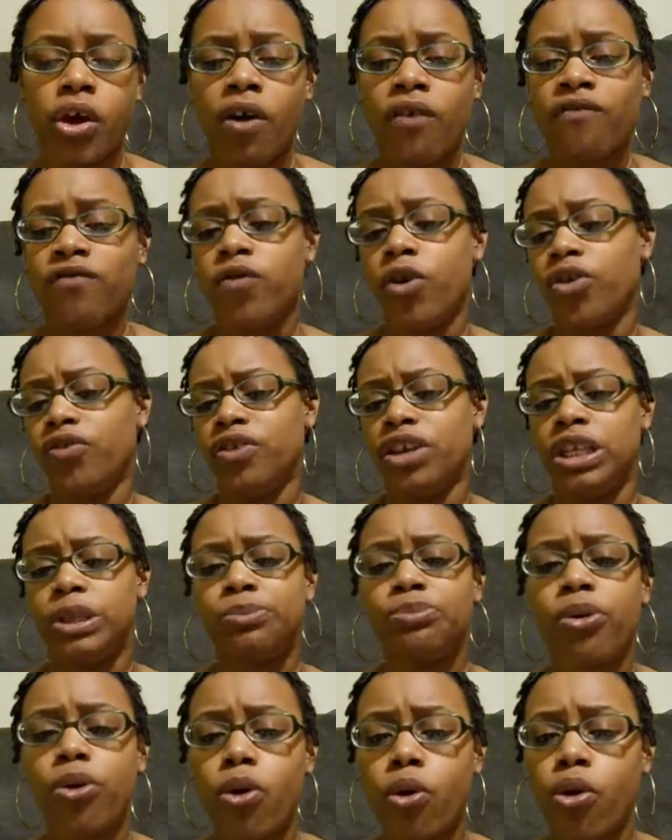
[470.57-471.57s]
For these
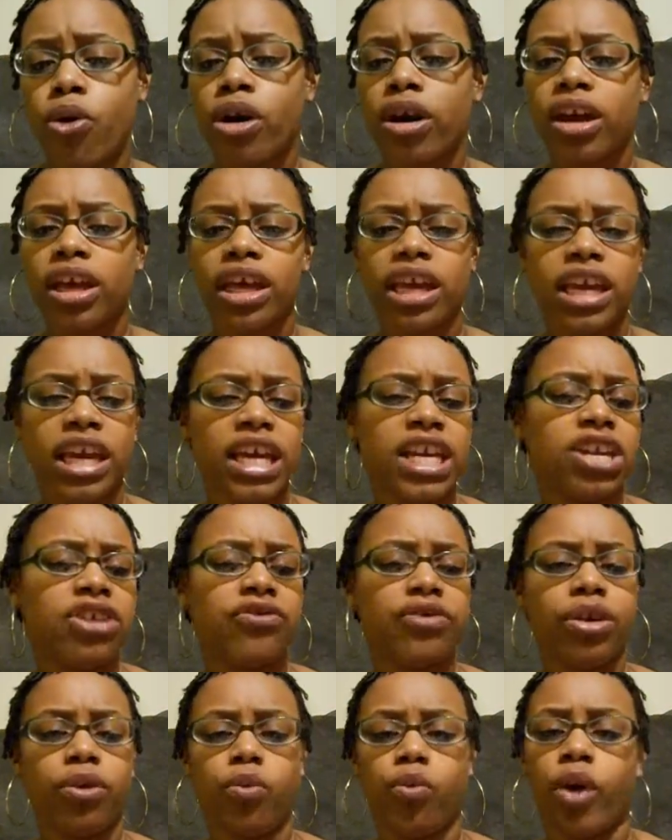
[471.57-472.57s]
poor,
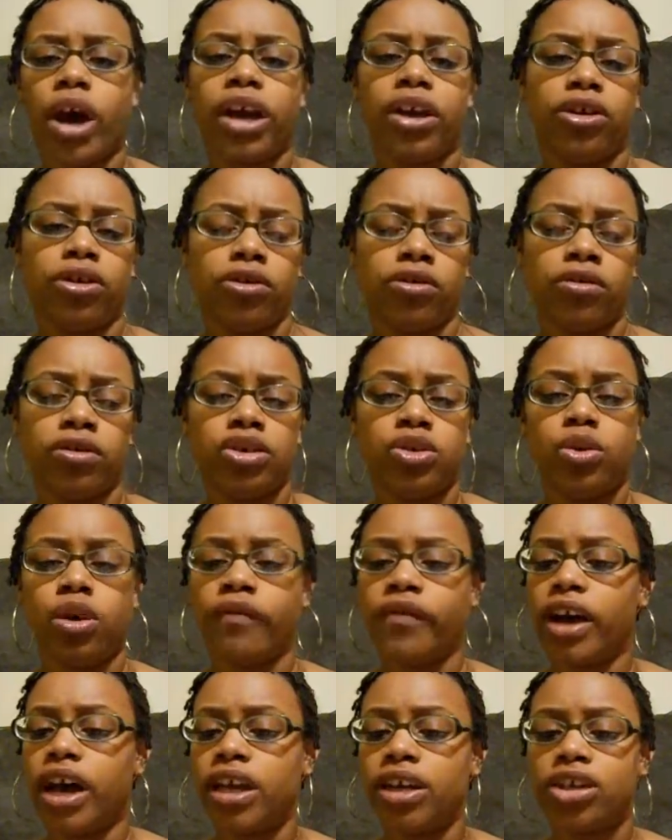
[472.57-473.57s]
ignorant white girls to have
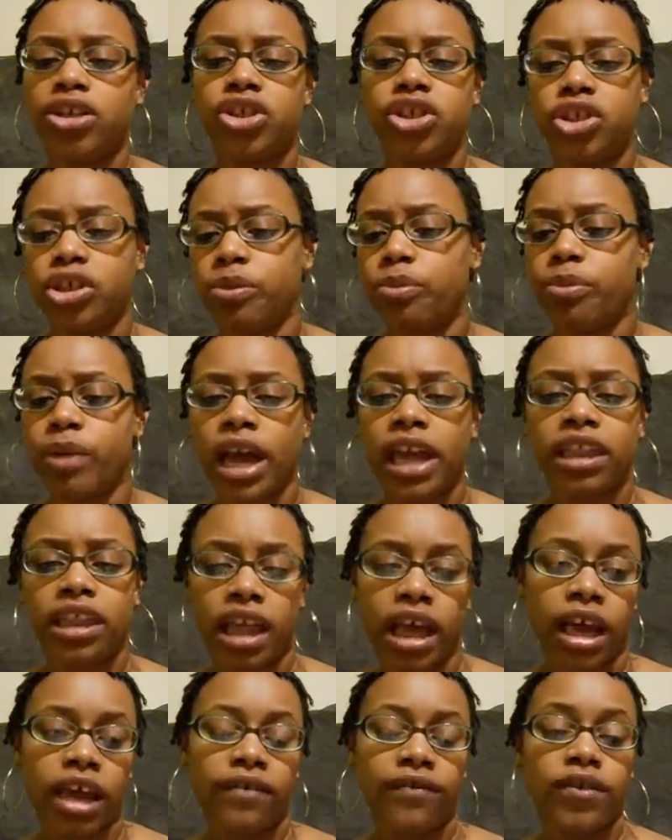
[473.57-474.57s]
understood my
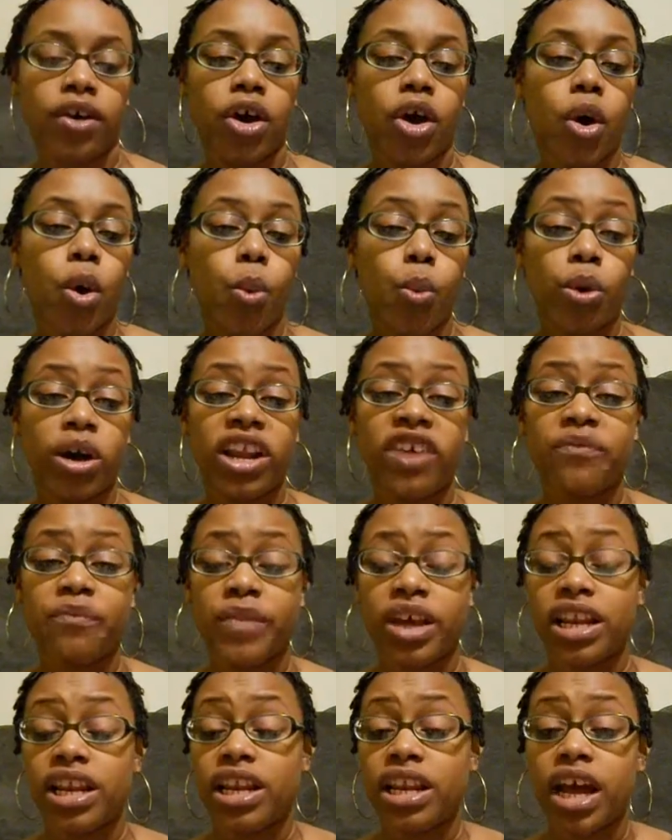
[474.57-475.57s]
life would have
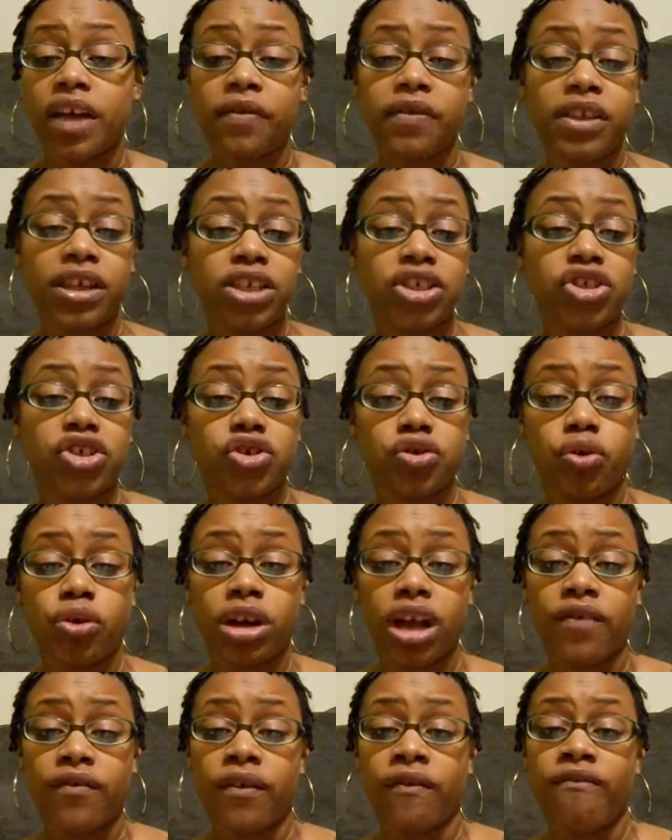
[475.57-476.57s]
meant nothing short
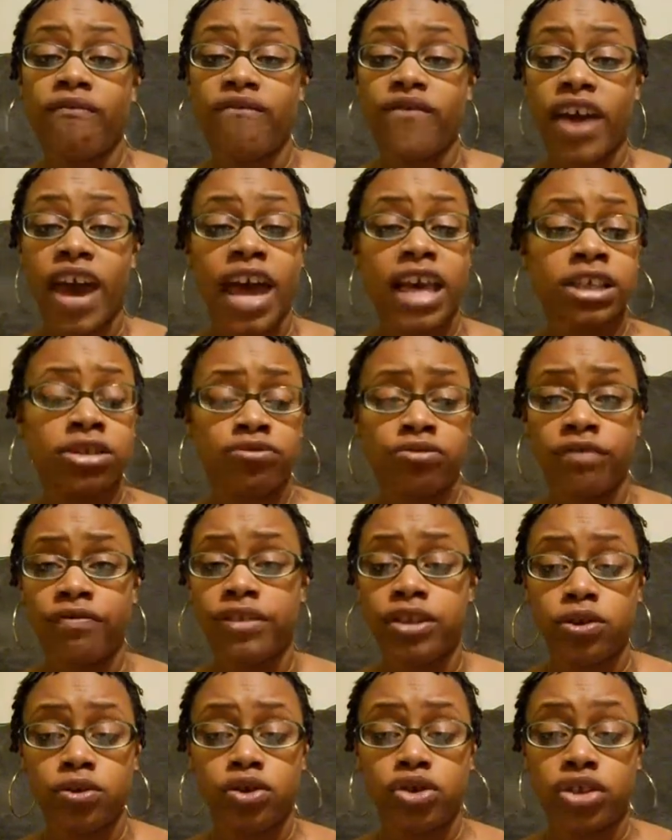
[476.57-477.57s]
of a vast
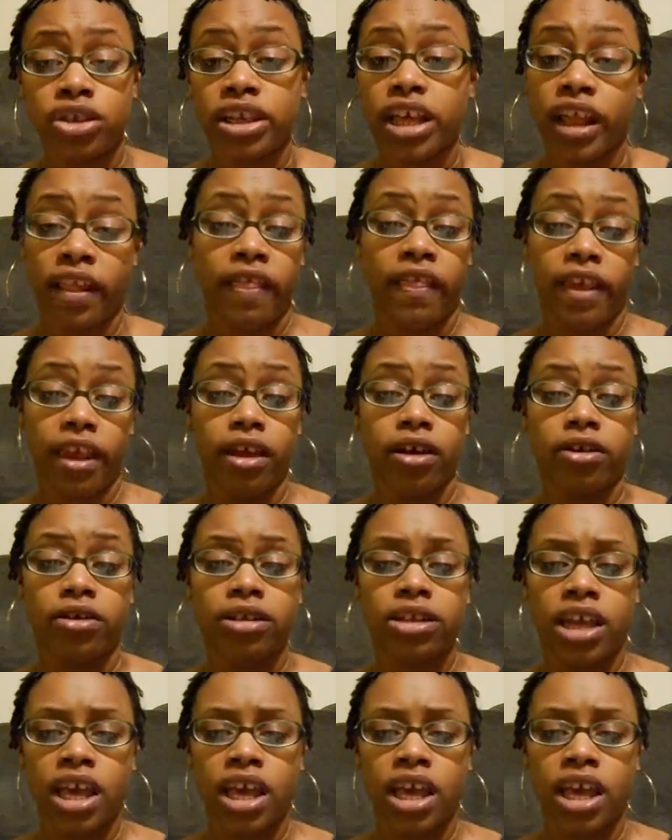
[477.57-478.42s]
revolution in theirs,